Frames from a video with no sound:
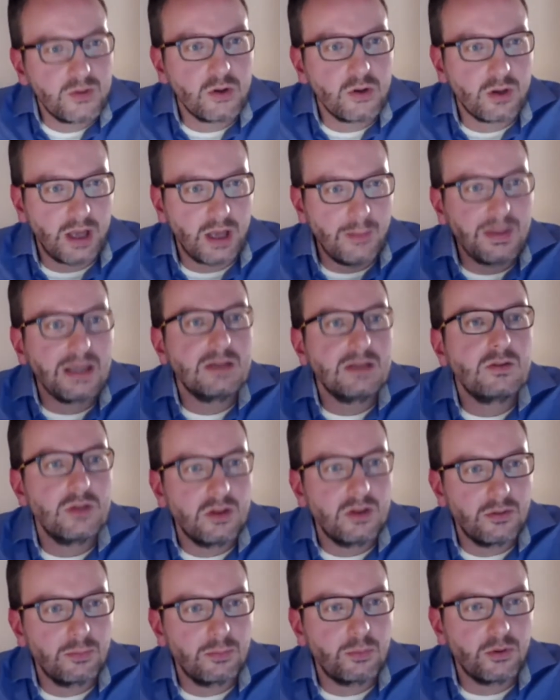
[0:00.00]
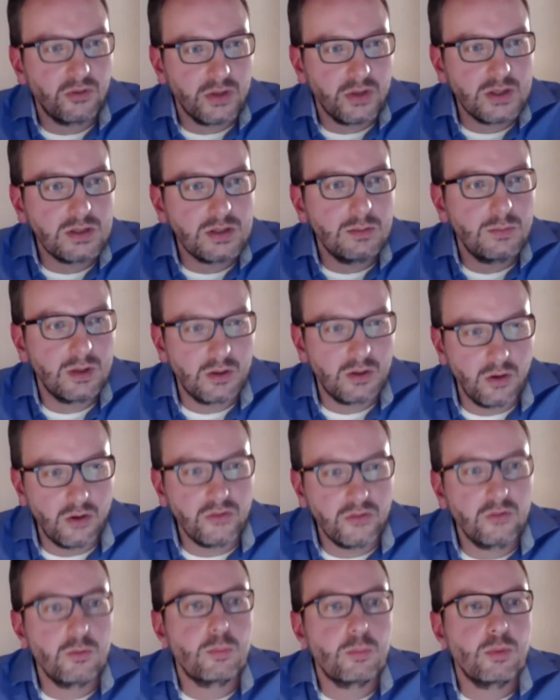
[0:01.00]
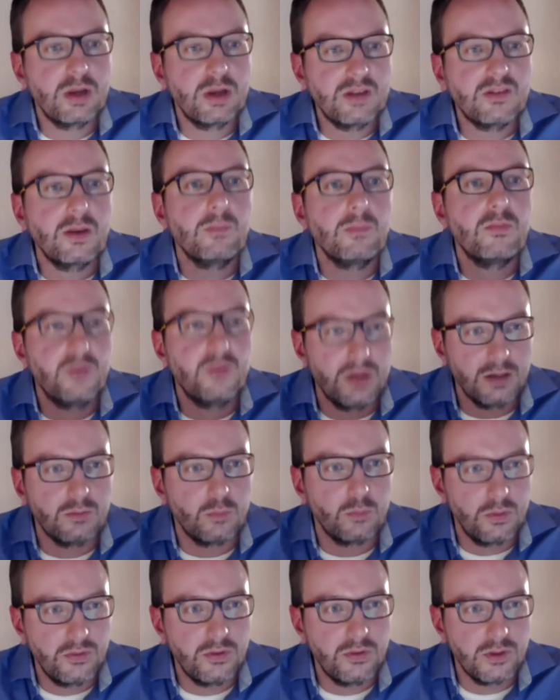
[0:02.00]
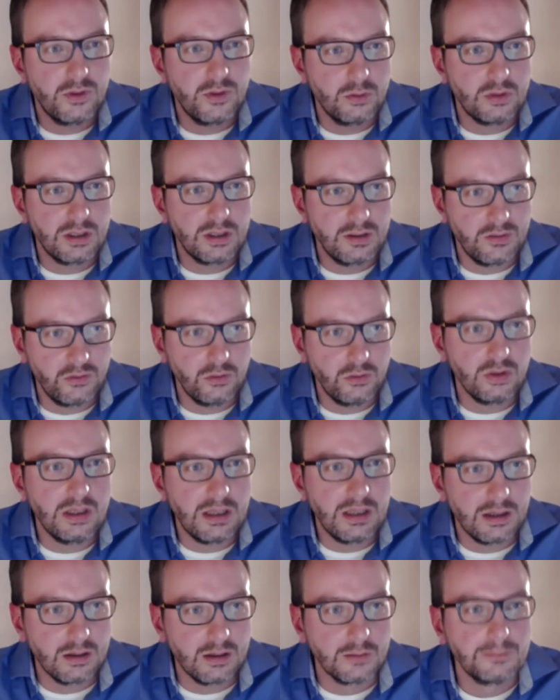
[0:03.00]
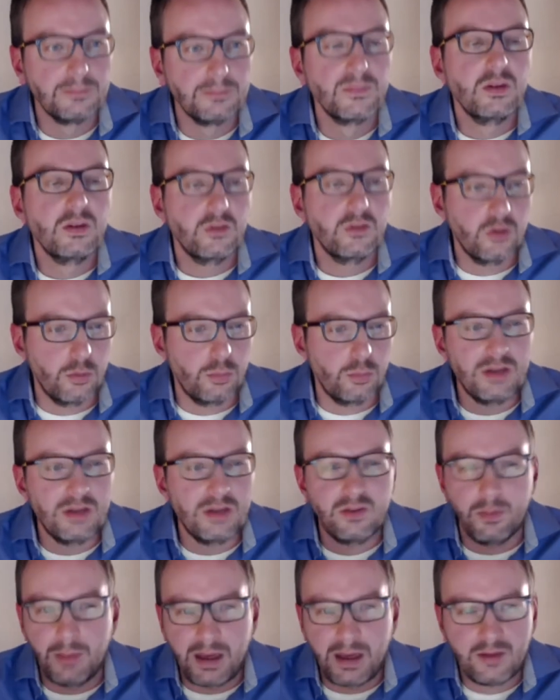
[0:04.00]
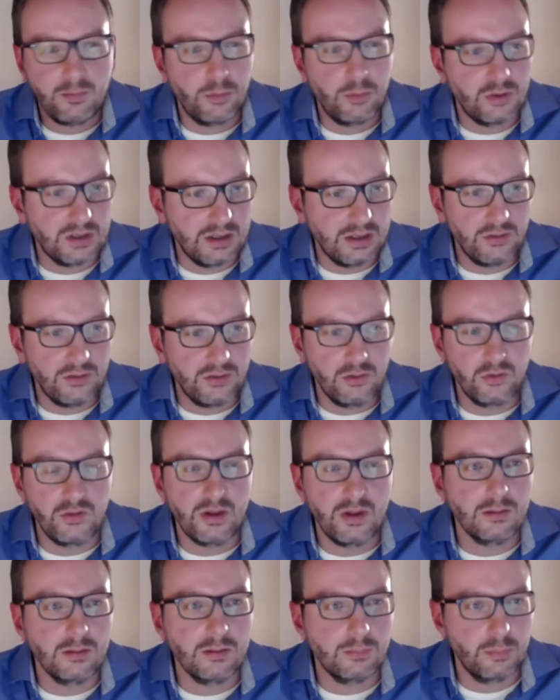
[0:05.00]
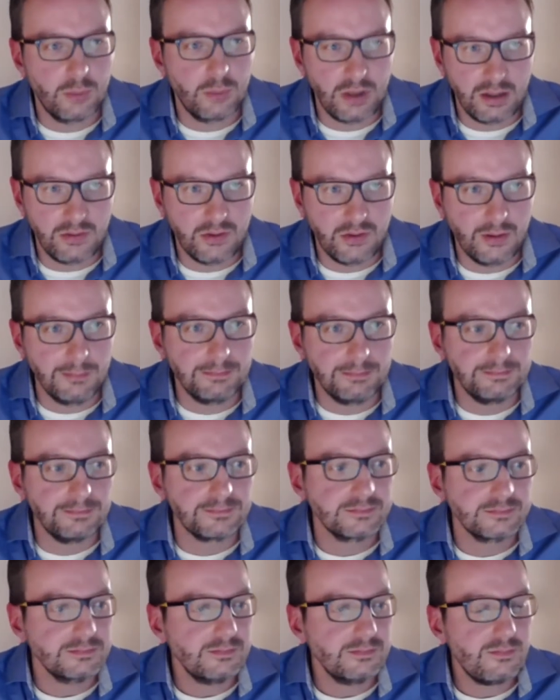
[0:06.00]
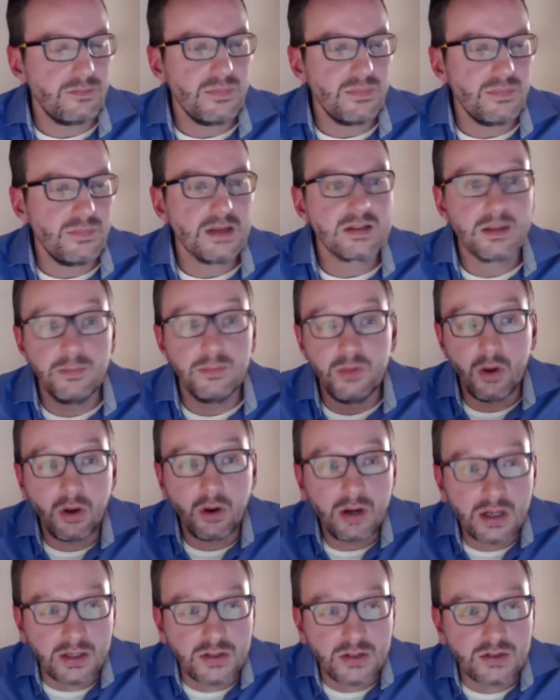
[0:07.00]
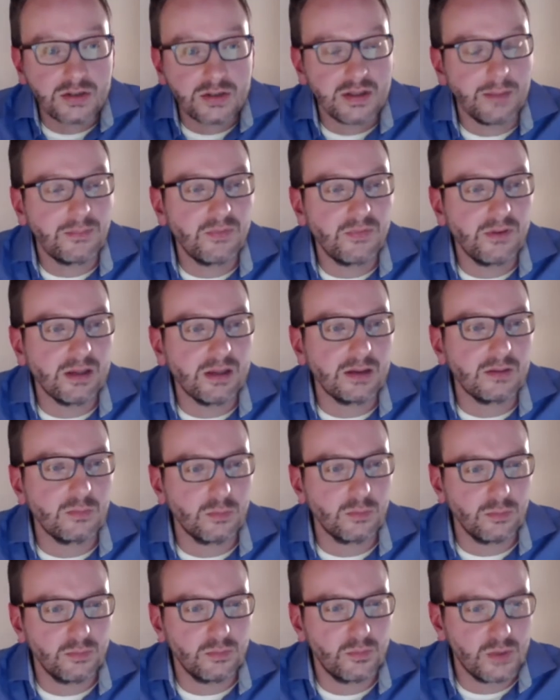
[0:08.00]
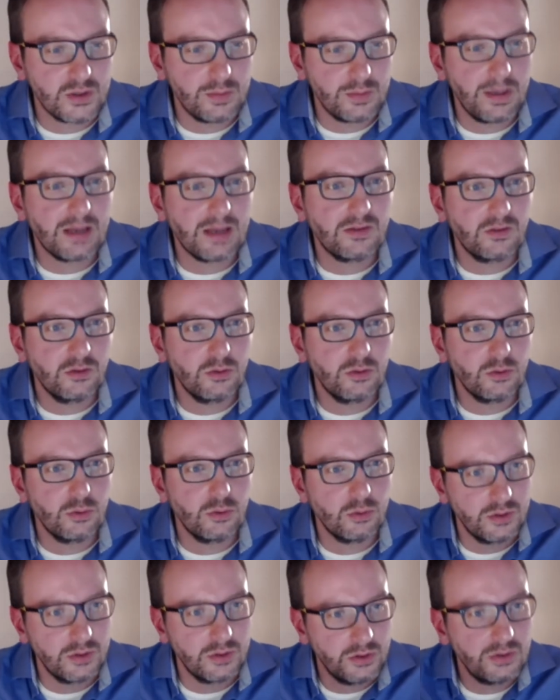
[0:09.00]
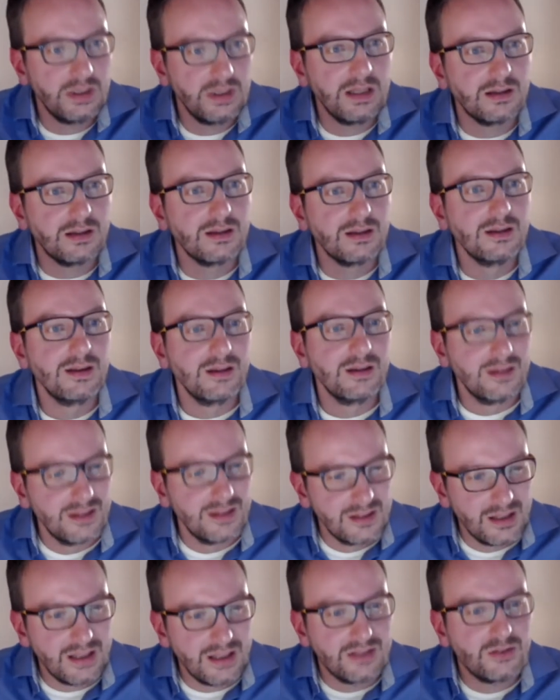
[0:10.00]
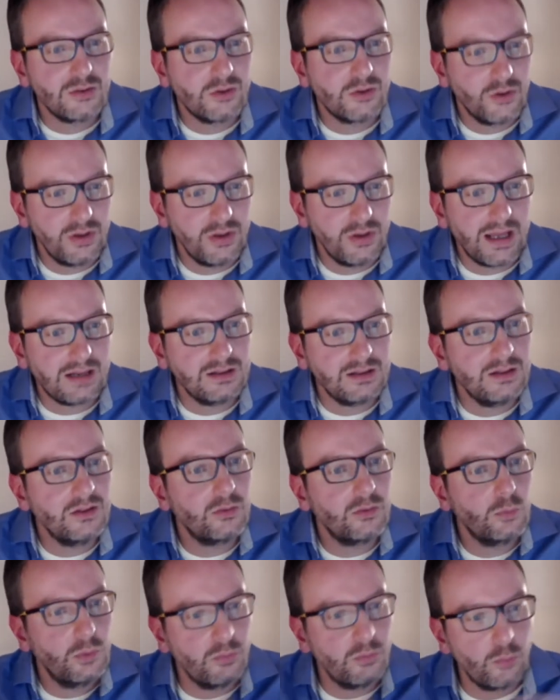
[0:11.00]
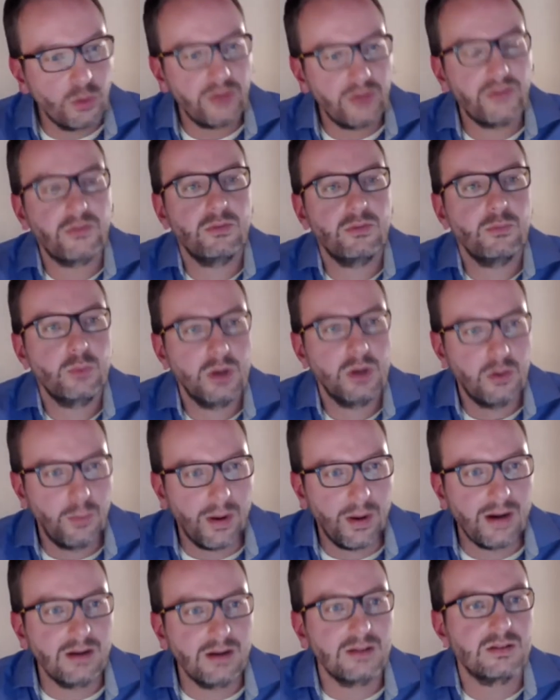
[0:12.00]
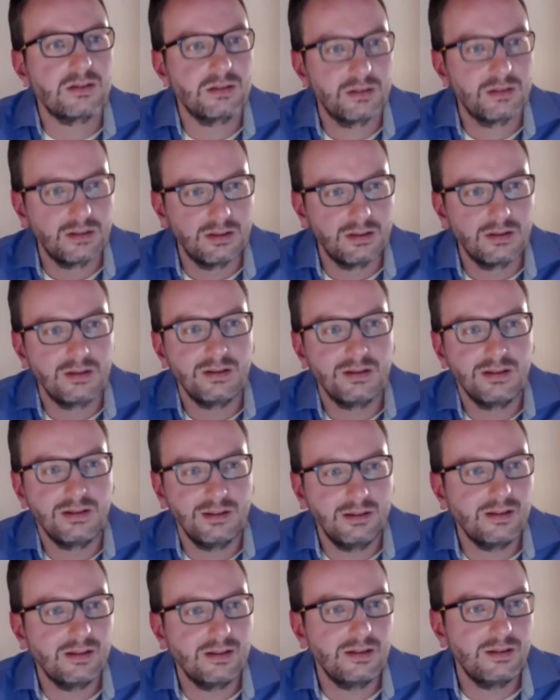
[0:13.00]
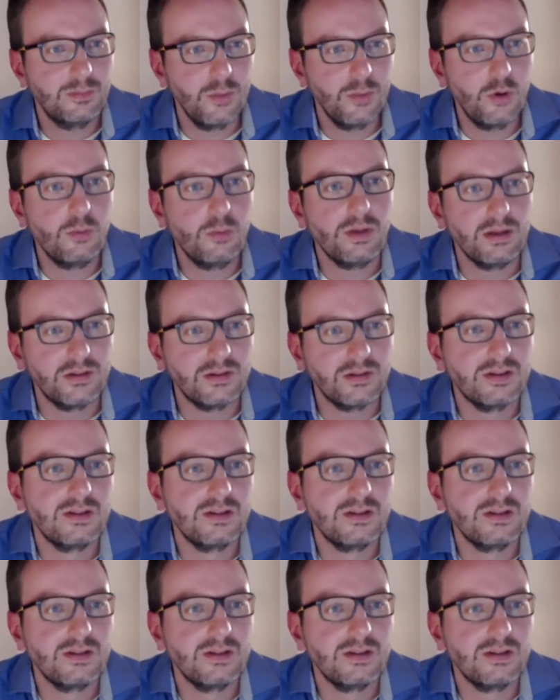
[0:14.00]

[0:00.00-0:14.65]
coming into this position because you bring something with you that is unique. So you bring some expertise, you bring some knowledge, something which makes you unique, and to connect this with what's required in the moment.